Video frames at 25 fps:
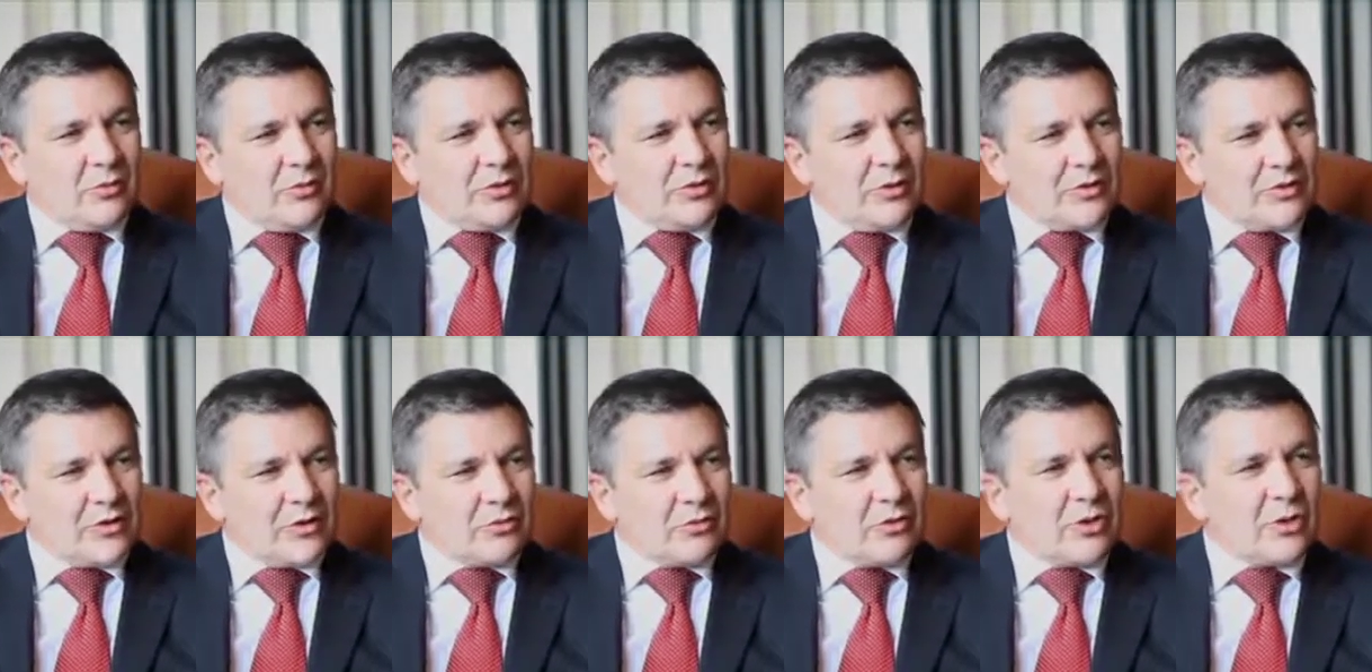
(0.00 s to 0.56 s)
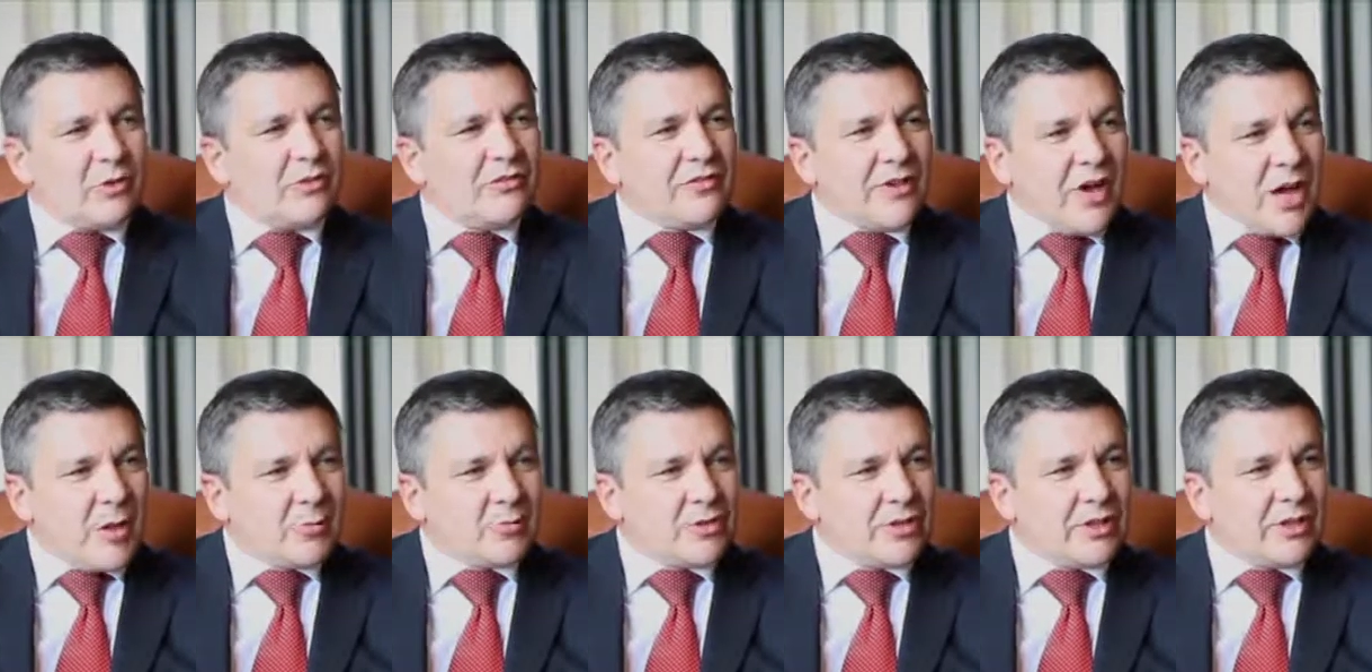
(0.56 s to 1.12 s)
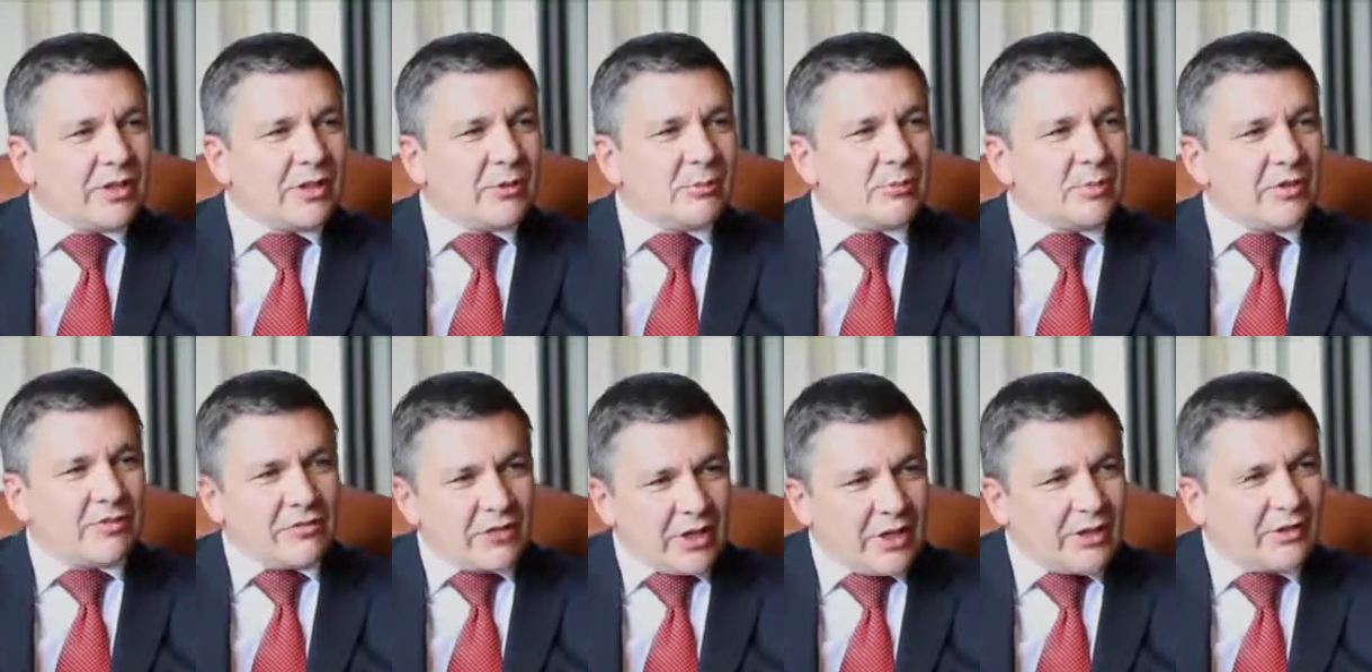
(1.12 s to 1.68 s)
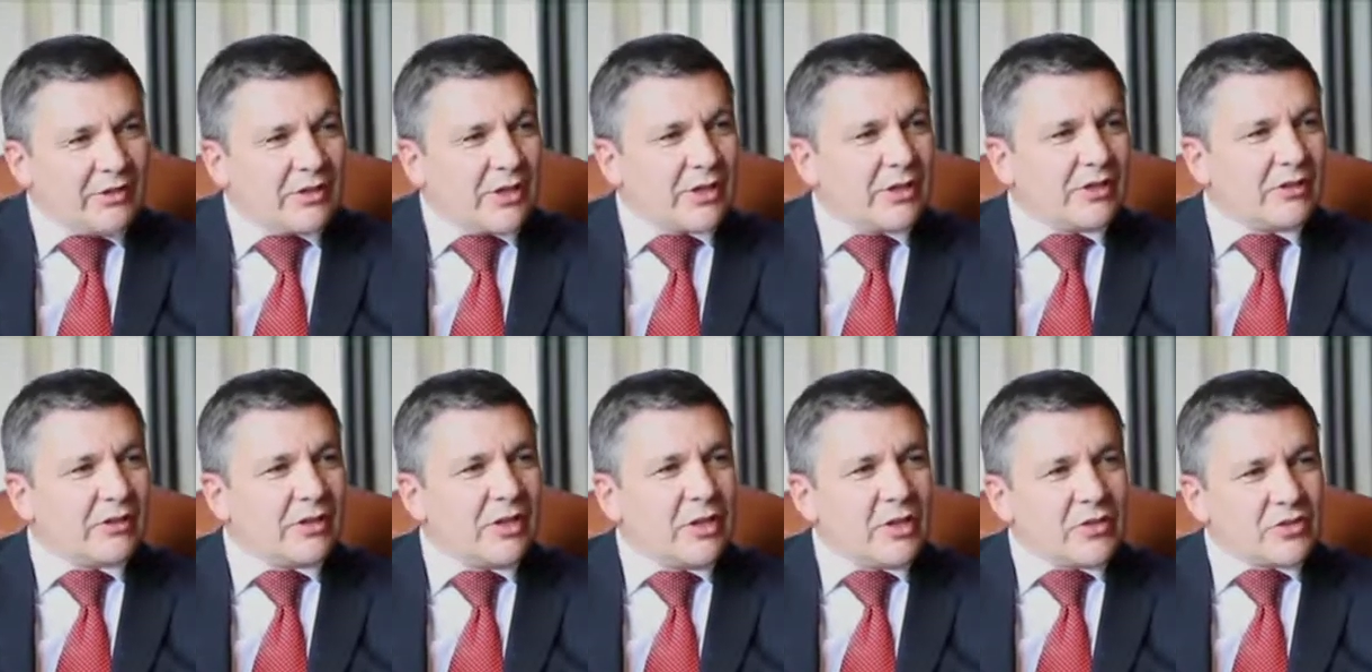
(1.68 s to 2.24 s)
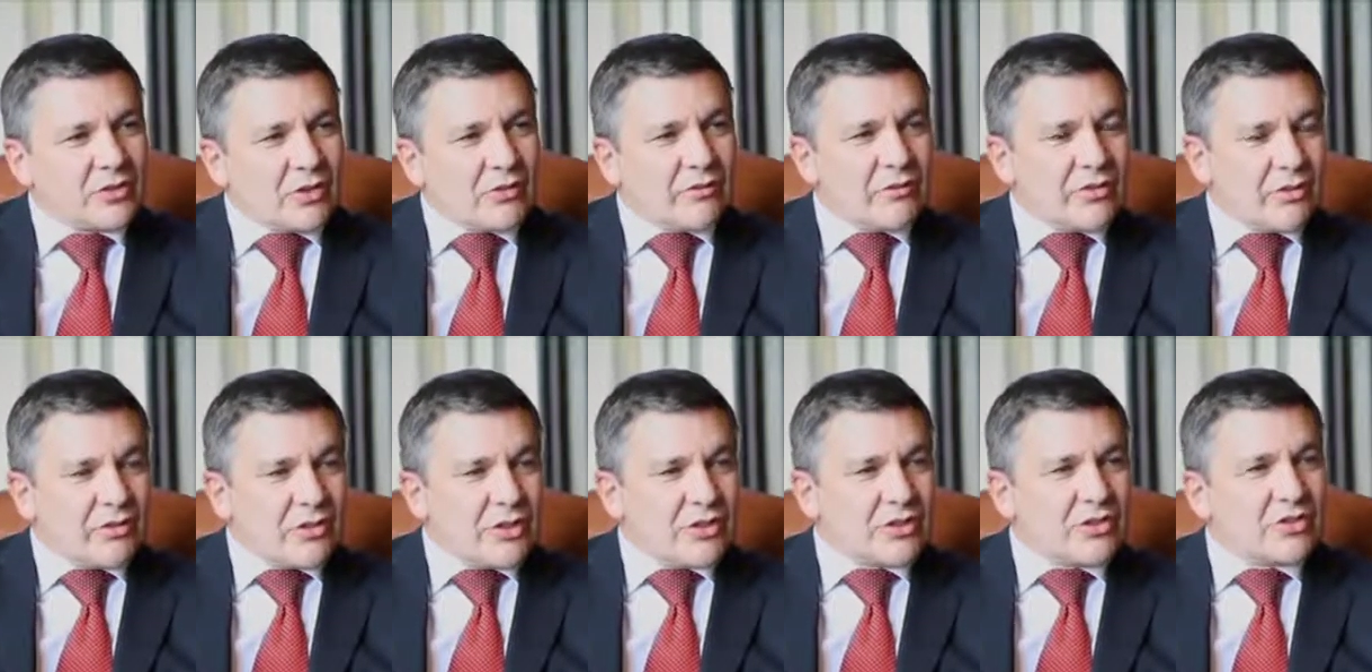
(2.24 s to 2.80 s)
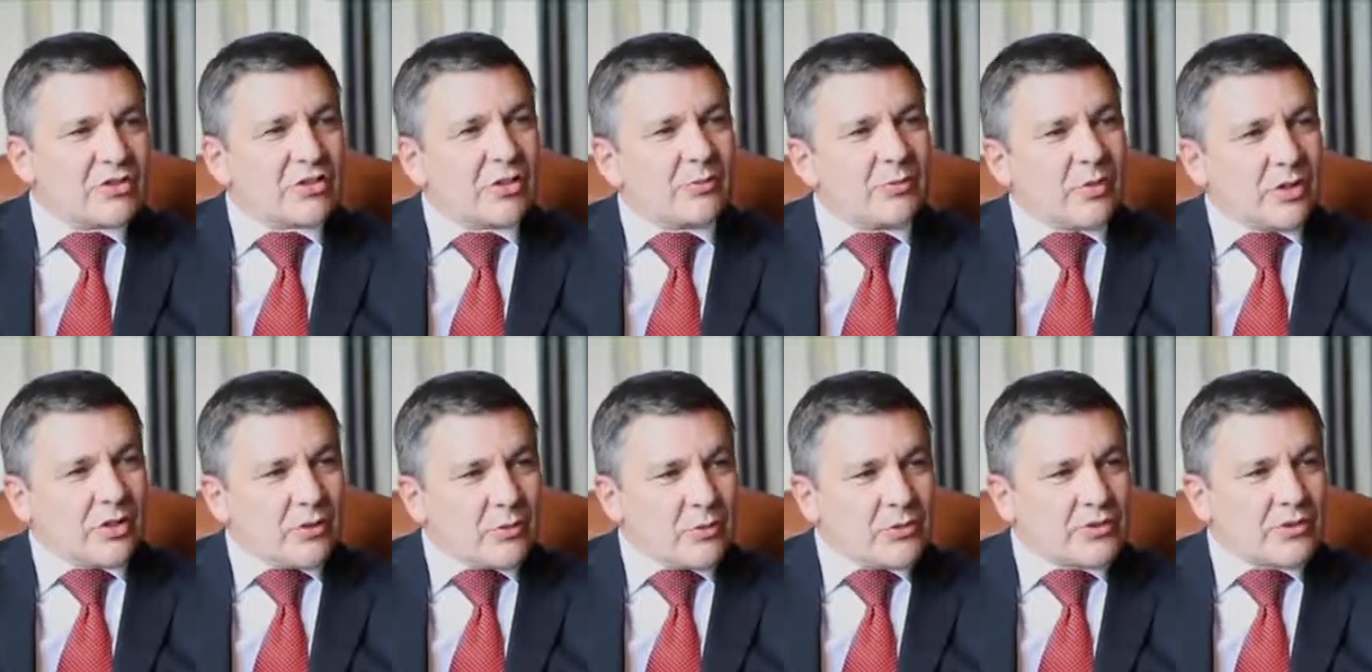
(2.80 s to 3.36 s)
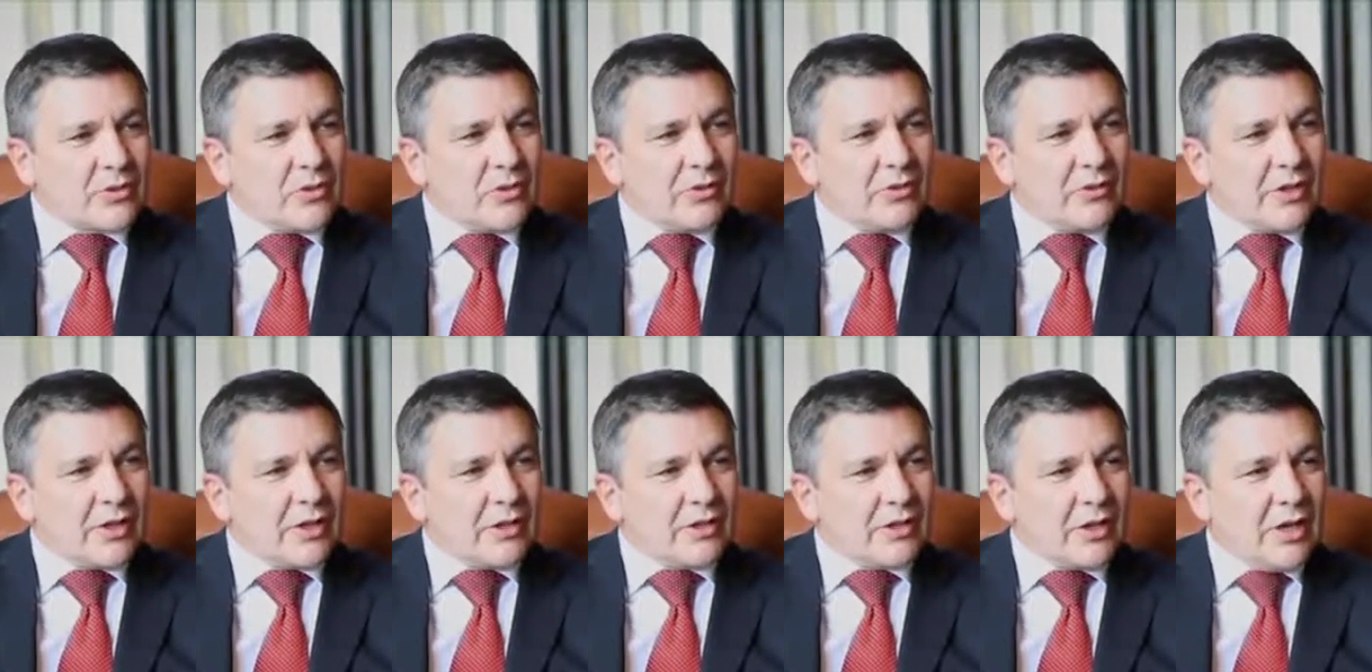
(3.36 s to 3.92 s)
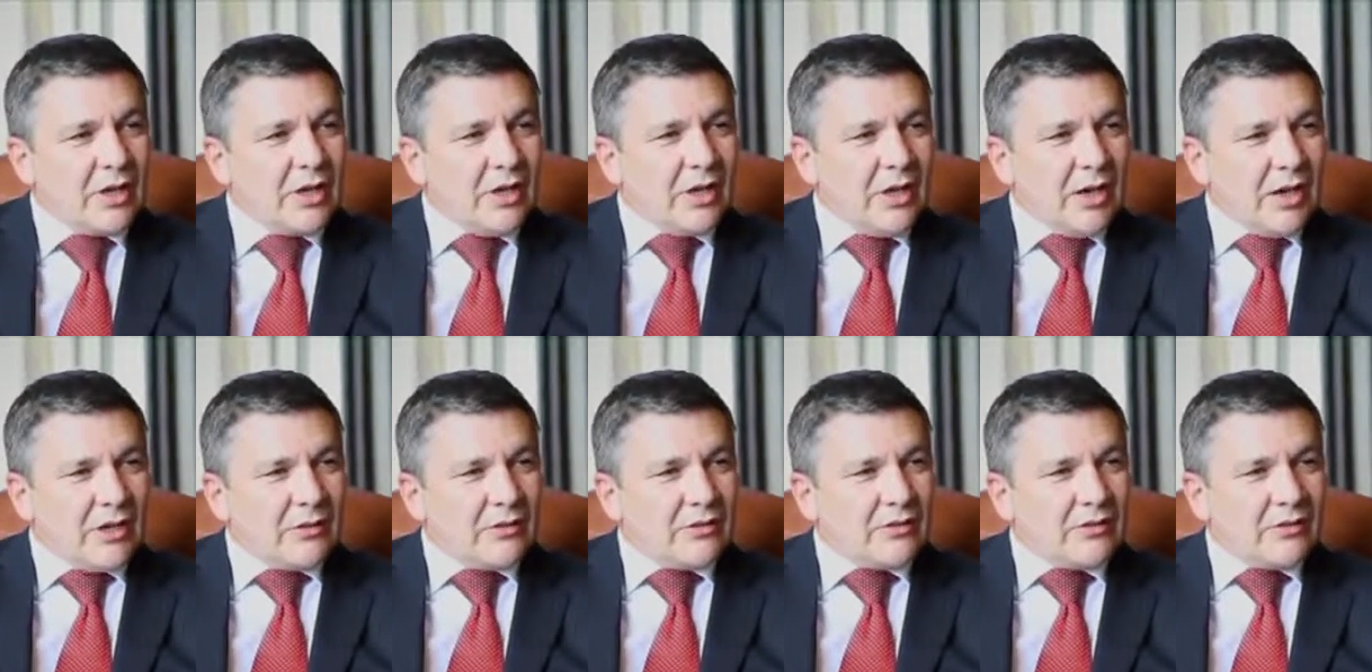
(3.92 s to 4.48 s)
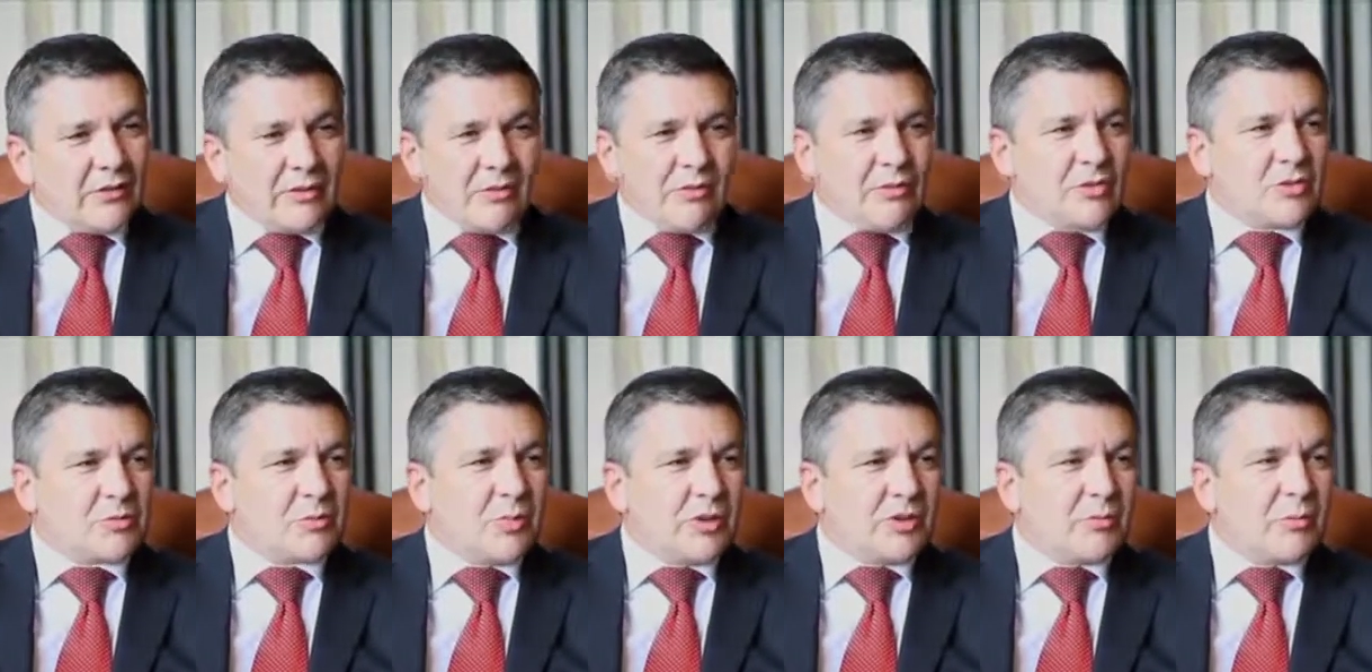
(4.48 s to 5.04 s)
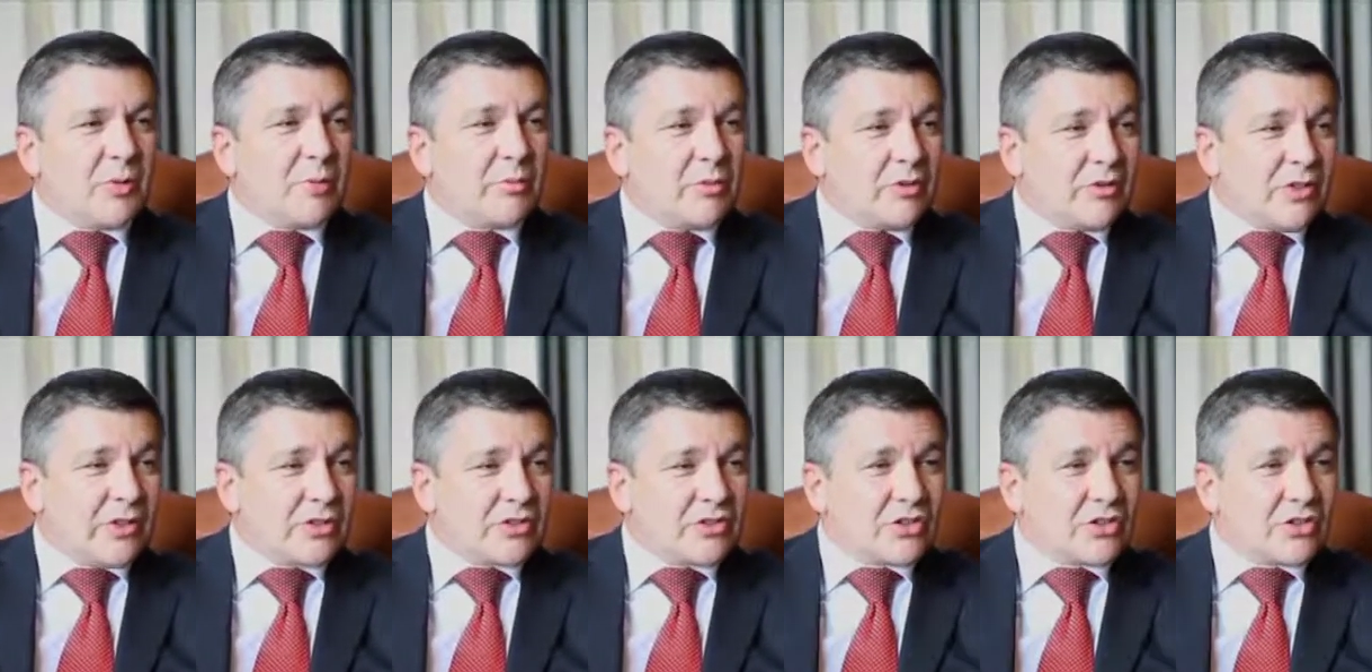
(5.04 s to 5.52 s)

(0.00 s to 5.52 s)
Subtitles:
There's a real family befriending sort of relationship that goes on there, and if you speak to people like